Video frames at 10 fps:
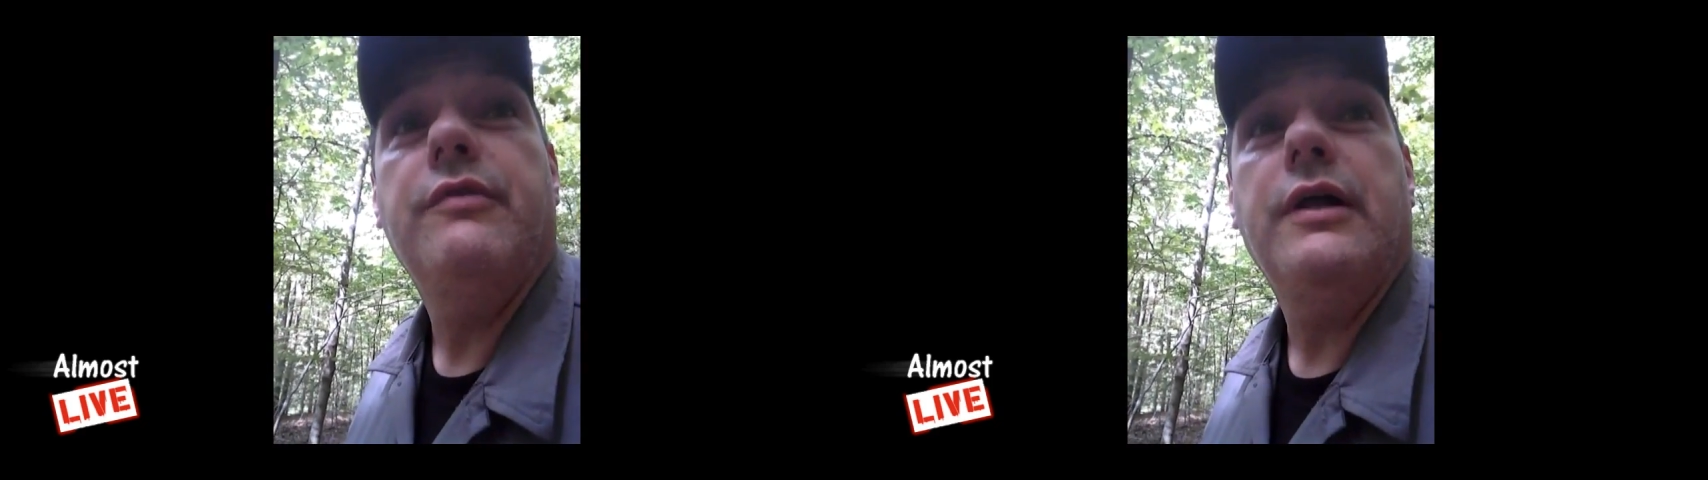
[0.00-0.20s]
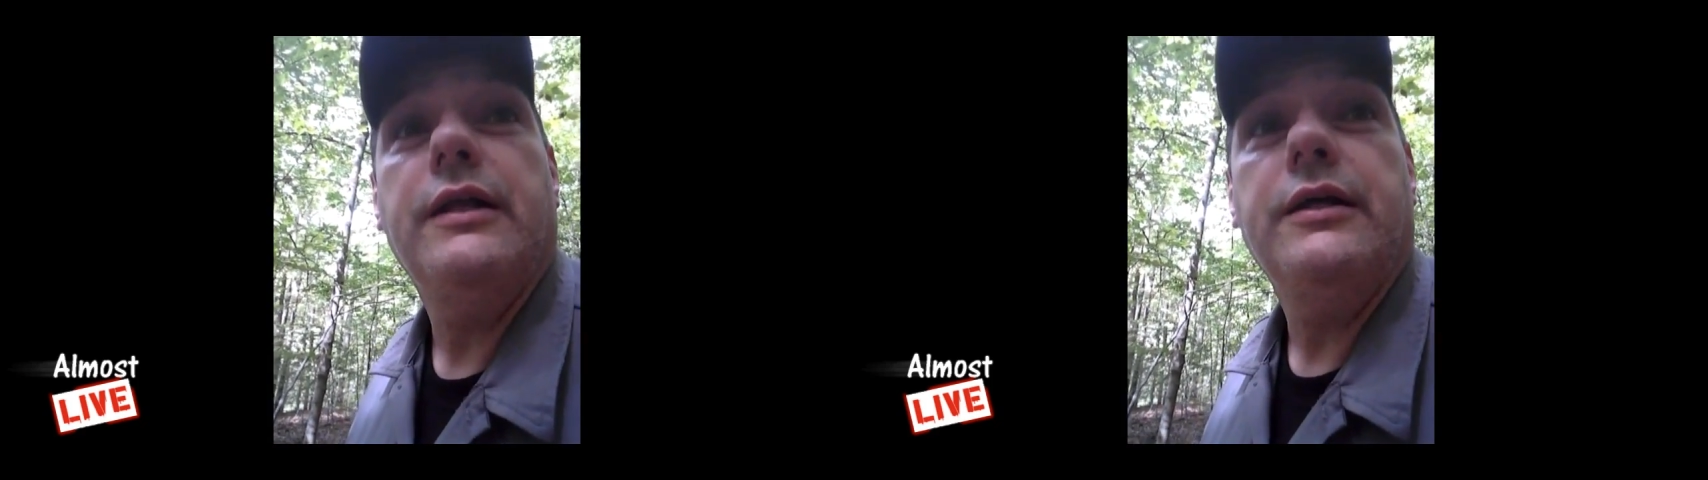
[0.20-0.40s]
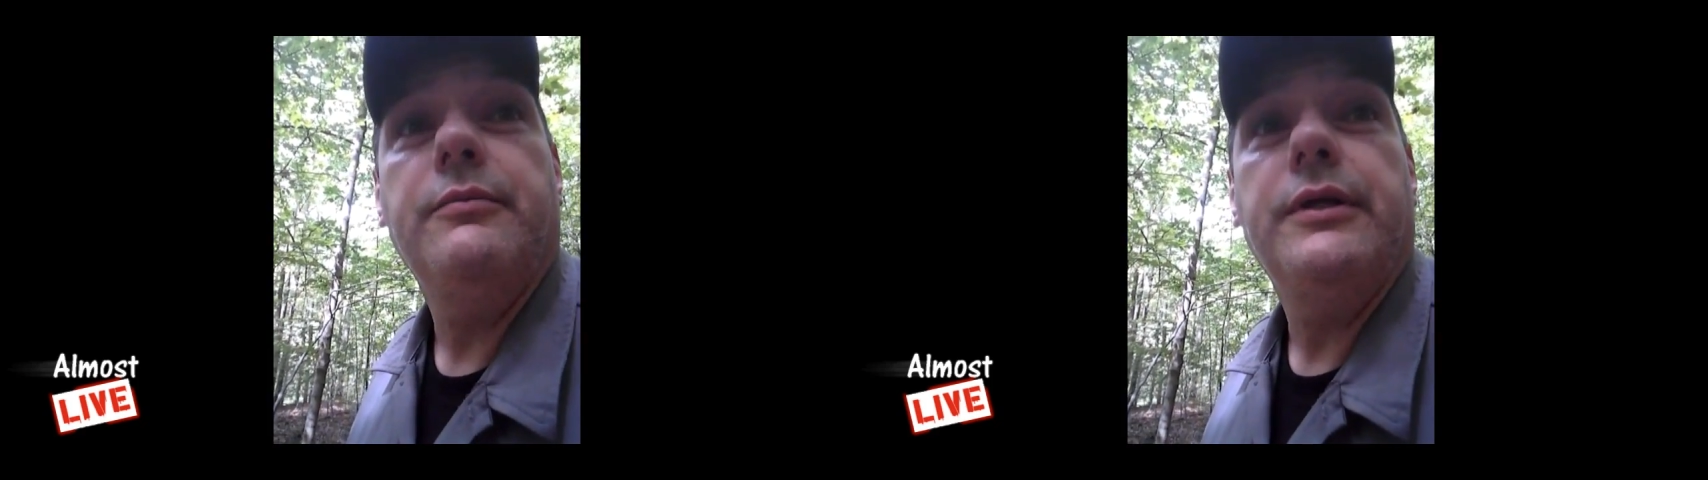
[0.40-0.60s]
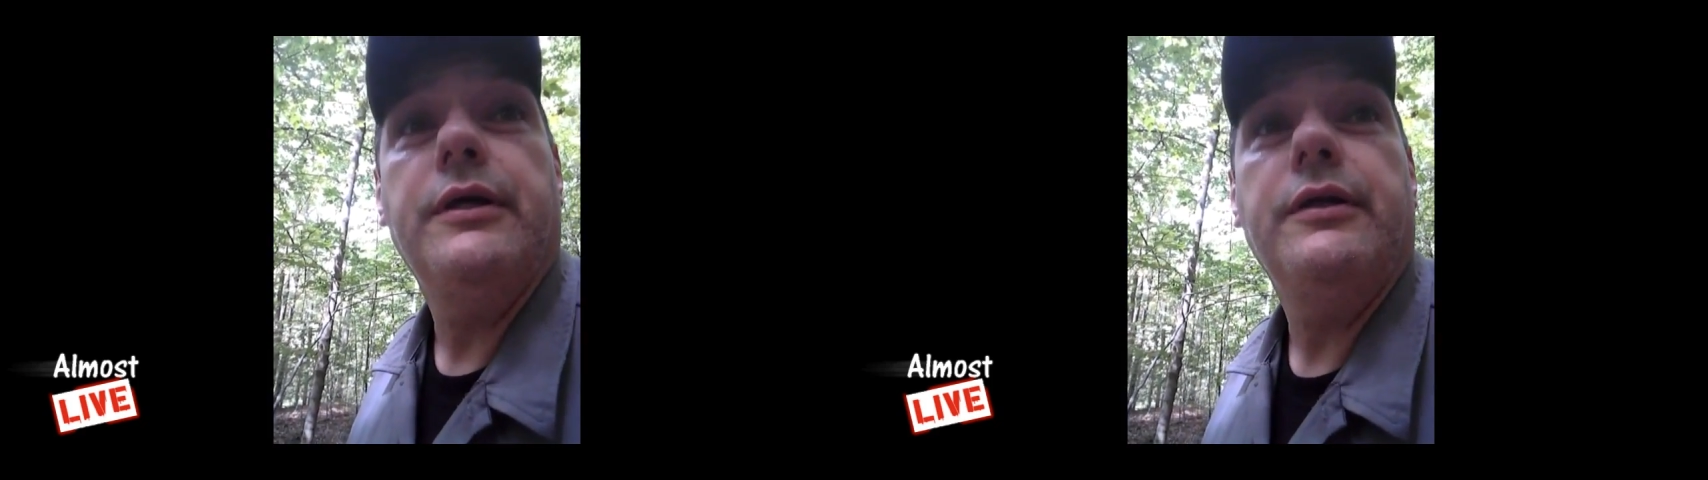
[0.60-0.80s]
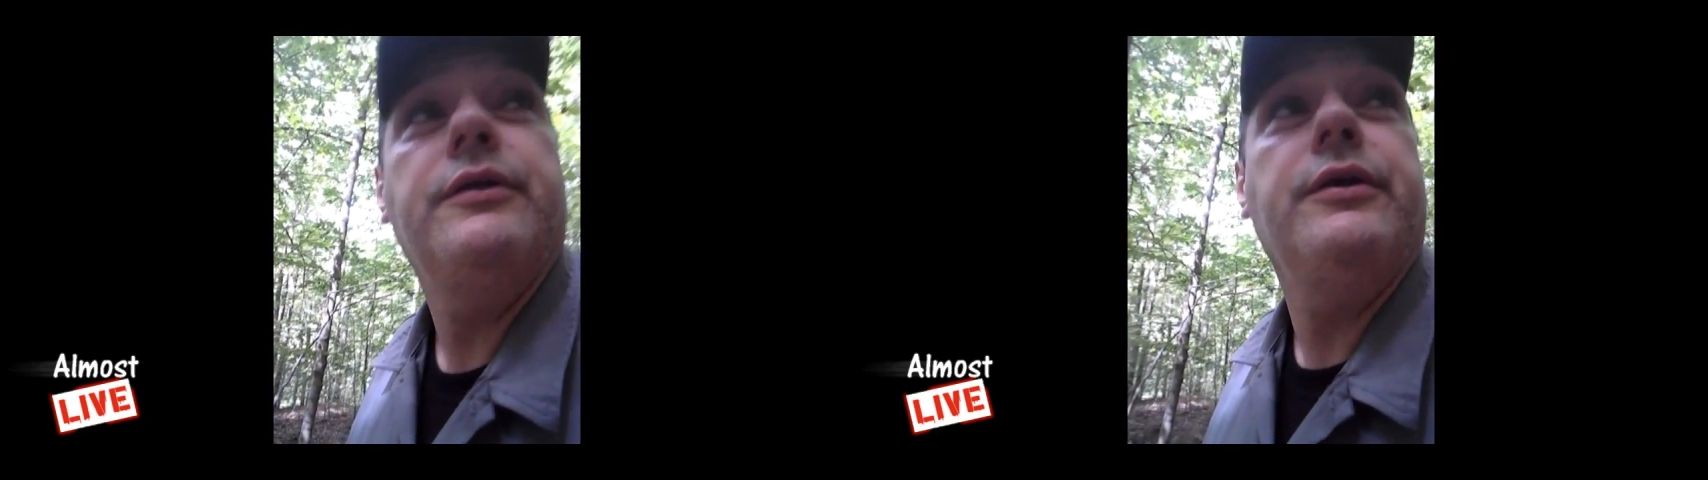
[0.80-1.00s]
and finally come
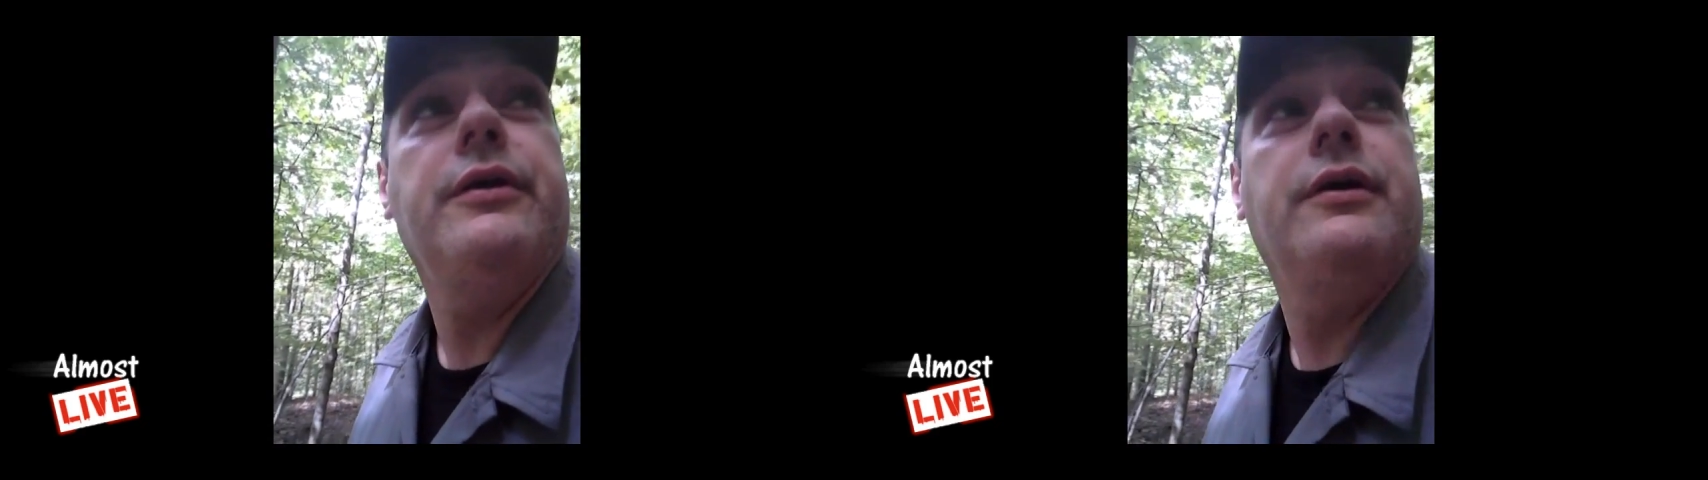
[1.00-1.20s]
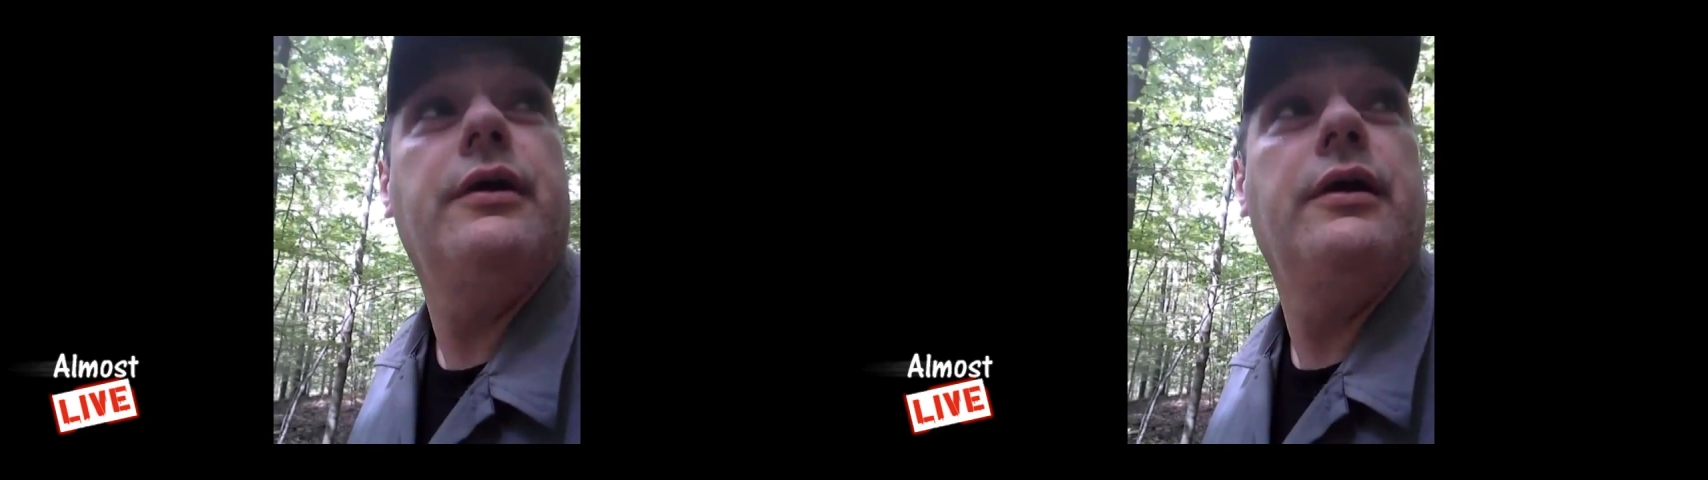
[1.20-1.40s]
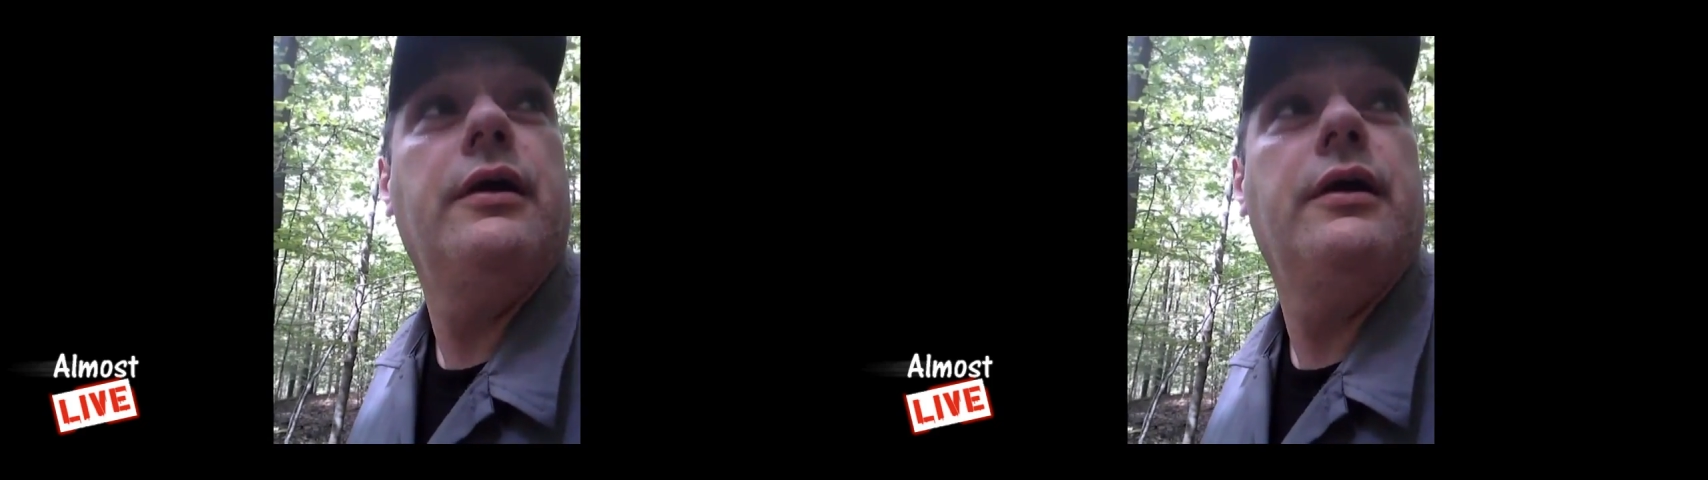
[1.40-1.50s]
down in here.